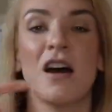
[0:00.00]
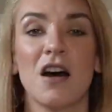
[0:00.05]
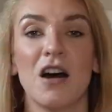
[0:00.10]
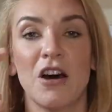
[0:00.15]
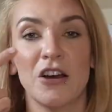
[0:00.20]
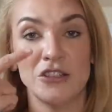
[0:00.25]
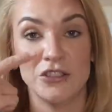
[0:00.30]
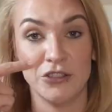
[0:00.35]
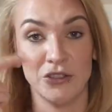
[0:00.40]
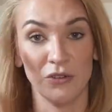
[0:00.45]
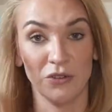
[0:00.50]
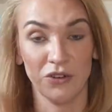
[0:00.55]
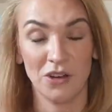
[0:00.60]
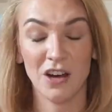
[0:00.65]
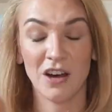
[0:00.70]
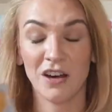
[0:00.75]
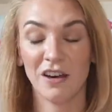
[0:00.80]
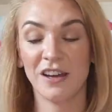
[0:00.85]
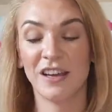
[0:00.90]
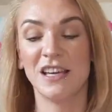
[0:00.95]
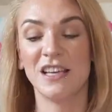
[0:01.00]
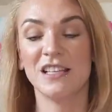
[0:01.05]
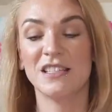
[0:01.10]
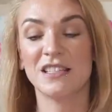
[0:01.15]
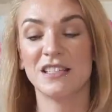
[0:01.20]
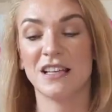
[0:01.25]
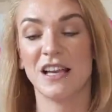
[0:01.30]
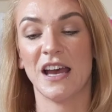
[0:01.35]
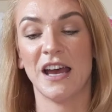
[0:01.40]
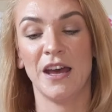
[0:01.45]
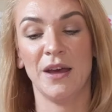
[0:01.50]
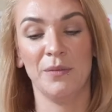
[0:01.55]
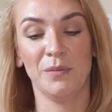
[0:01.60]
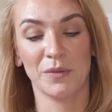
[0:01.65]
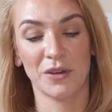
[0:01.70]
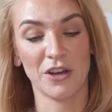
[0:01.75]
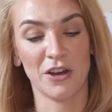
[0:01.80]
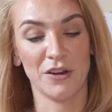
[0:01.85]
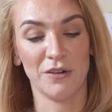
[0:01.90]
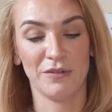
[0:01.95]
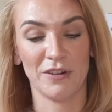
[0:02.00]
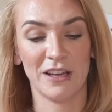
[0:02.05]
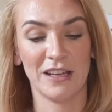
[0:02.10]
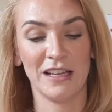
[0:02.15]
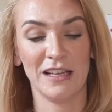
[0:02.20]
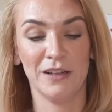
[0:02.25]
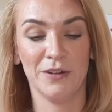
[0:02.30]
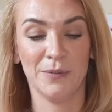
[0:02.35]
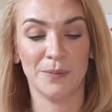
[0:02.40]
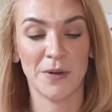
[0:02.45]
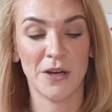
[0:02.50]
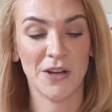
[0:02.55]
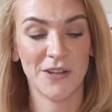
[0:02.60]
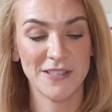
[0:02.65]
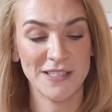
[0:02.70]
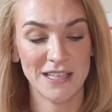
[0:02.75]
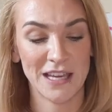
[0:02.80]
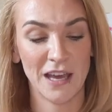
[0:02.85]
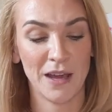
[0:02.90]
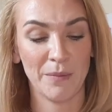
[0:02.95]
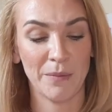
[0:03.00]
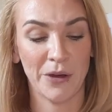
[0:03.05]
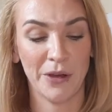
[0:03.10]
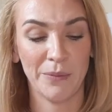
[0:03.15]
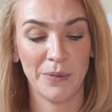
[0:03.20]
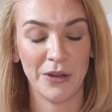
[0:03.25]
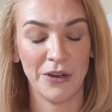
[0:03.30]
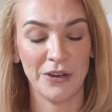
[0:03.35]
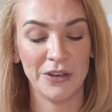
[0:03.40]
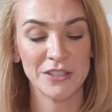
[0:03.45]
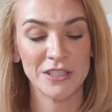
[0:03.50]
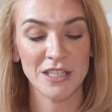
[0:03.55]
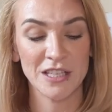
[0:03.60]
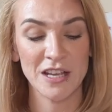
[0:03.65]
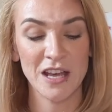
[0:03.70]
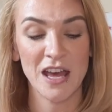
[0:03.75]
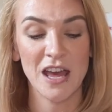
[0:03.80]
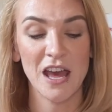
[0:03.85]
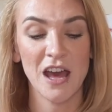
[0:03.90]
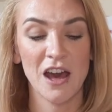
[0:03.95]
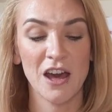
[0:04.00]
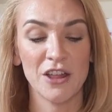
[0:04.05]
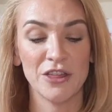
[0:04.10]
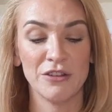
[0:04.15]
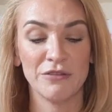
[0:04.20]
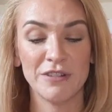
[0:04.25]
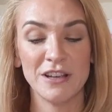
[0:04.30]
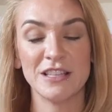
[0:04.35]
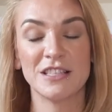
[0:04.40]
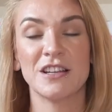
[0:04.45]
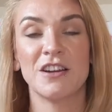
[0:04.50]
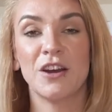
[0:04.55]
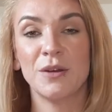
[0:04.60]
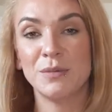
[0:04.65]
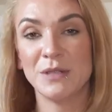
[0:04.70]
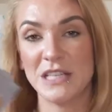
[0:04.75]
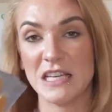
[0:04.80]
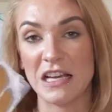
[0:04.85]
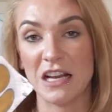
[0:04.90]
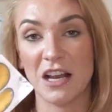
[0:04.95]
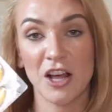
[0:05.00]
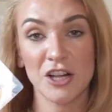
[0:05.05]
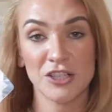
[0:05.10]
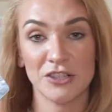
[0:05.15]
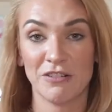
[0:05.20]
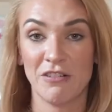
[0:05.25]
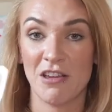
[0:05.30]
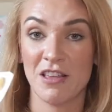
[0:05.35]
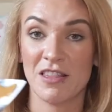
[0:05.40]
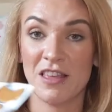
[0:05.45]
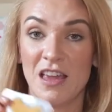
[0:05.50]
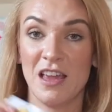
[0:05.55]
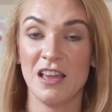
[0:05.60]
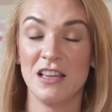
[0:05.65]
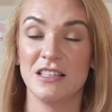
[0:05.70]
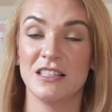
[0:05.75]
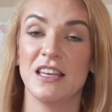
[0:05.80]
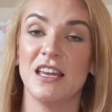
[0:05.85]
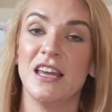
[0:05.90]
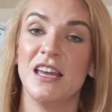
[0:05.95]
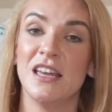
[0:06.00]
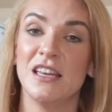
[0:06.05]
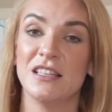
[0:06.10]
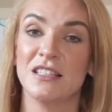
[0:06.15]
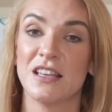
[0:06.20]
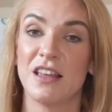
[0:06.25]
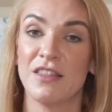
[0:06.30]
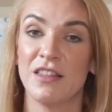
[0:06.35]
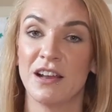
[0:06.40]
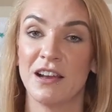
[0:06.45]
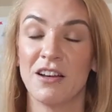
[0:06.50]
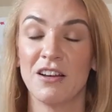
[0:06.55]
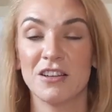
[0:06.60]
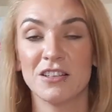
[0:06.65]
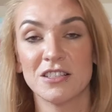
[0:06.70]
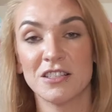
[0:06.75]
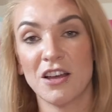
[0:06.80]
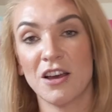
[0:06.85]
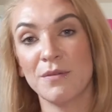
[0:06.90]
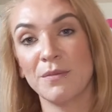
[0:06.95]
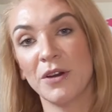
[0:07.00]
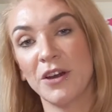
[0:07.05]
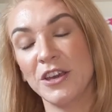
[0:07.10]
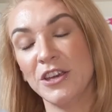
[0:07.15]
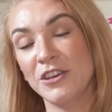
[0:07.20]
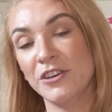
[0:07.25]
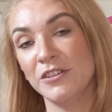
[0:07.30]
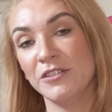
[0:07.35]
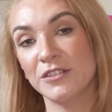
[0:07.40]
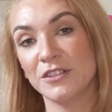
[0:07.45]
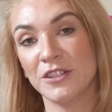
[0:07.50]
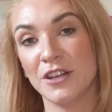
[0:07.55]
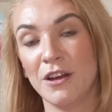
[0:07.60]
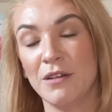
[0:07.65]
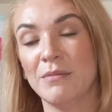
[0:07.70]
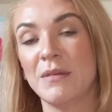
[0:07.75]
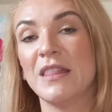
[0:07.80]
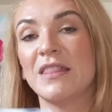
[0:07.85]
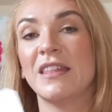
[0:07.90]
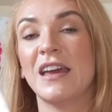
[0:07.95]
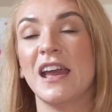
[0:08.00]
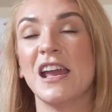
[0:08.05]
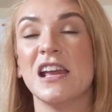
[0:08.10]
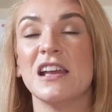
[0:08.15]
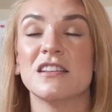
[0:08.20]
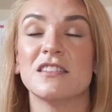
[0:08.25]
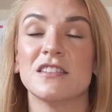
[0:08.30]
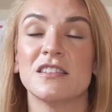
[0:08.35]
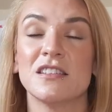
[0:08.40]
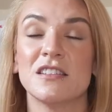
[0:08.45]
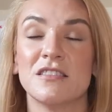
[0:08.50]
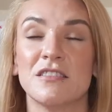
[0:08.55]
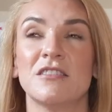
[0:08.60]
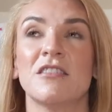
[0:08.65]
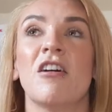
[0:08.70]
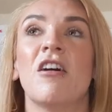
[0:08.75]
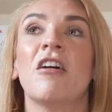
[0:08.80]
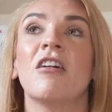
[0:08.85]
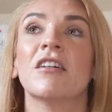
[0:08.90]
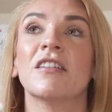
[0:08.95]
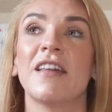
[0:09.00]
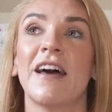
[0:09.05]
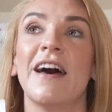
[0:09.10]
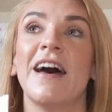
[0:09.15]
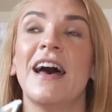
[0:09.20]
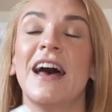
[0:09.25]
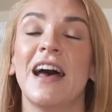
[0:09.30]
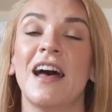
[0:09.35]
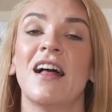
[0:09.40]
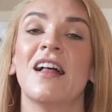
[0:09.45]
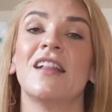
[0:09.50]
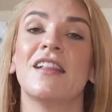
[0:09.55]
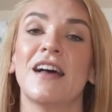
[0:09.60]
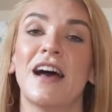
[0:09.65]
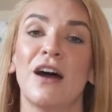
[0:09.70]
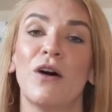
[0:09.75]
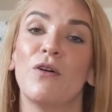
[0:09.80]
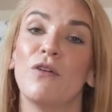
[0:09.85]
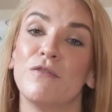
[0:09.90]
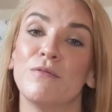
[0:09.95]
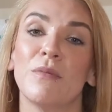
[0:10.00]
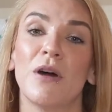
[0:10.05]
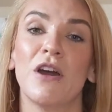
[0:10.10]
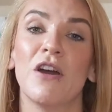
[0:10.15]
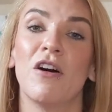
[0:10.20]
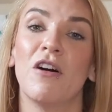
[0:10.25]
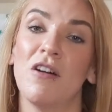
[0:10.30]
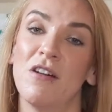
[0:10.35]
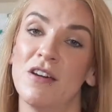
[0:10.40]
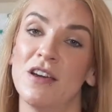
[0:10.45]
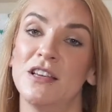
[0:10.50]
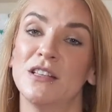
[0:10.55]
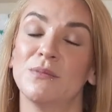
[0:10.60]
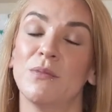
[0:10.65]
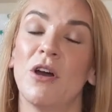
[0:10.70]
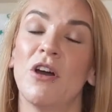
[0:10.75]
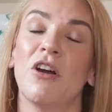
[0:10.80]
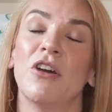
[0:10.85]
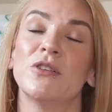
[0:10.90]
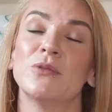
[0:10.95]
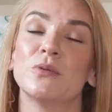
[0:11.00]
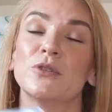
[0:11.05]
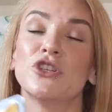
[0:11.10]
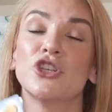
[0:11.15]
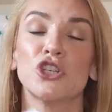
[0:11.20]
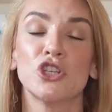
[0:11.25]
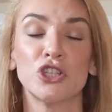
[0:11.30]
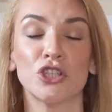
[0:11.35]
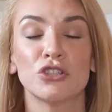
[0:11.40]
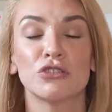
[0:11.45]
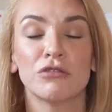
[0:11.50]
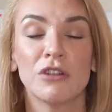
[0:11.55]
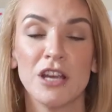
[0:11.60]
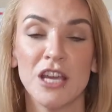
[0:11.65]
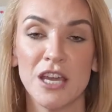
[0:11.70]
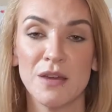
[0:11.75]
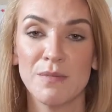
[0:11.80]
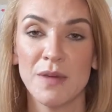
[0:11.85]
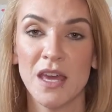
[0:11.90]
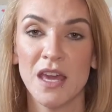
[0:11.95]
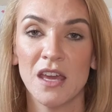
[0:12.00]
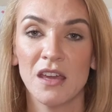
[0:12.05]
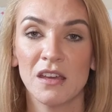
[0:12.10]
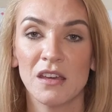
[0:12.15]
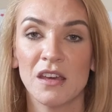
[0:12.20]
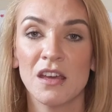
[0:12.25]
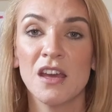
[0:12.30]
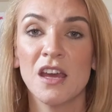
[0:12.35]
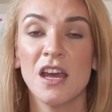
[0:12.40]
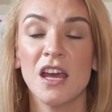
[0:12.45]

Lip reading: under your eyes, kind of like a little masking moment. The reason I'm decluttering these is the last time I used them, they stung the hell out of my eyes. My eyes were streaming.